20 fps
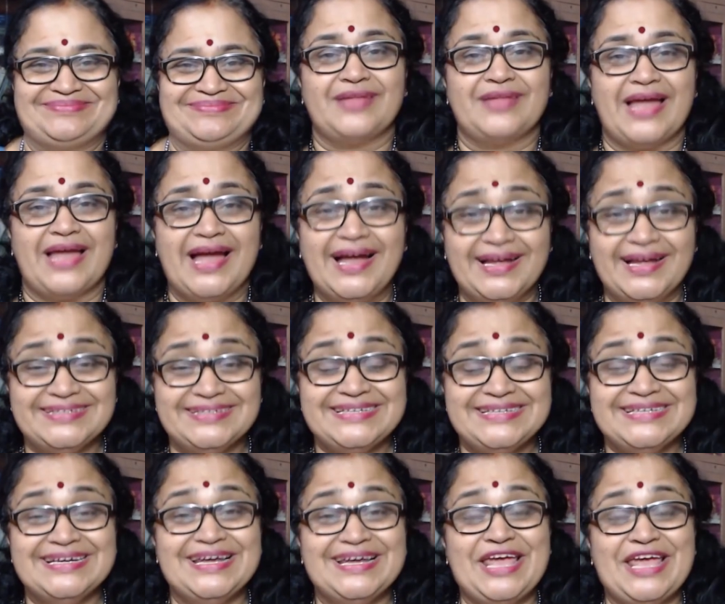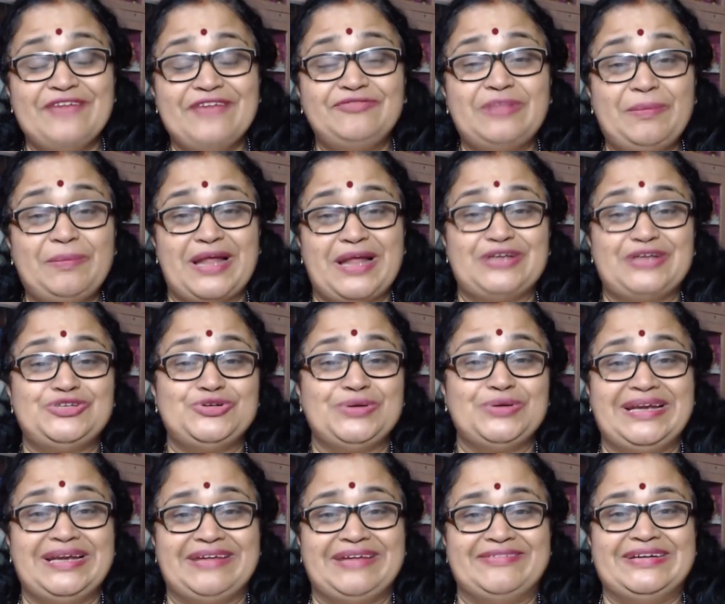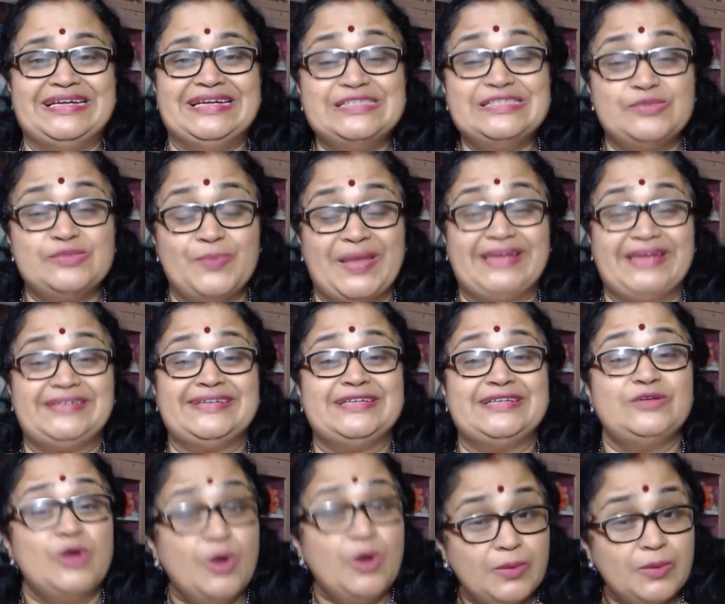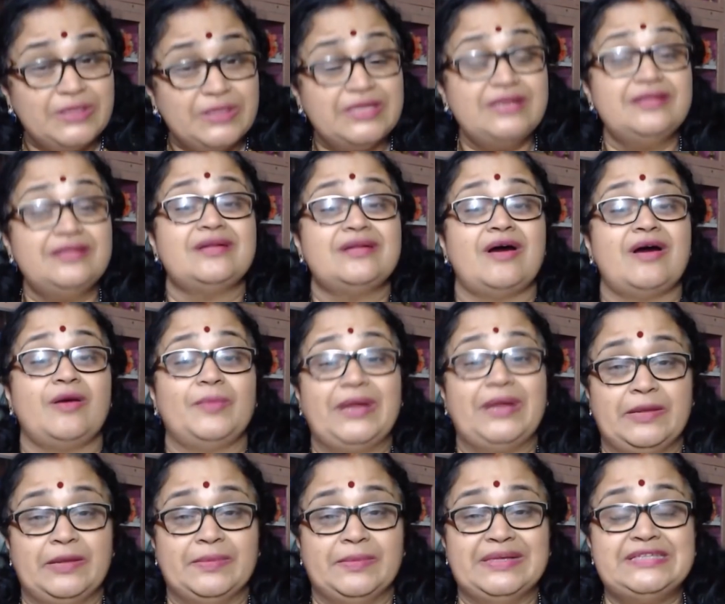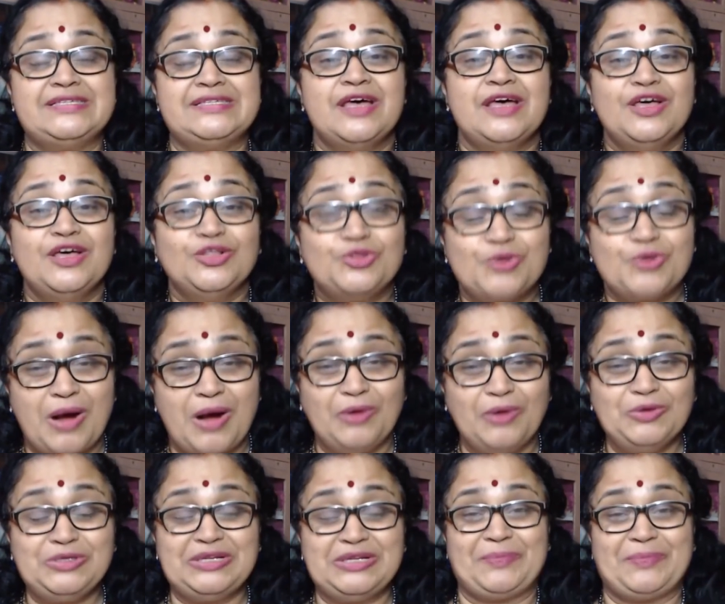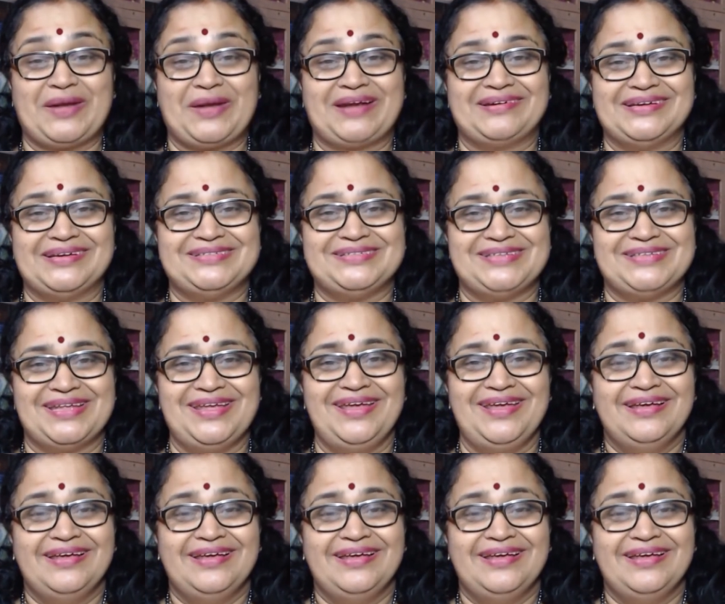And if the blood sugar level is maintained within the normal limits throughout the pregnancy,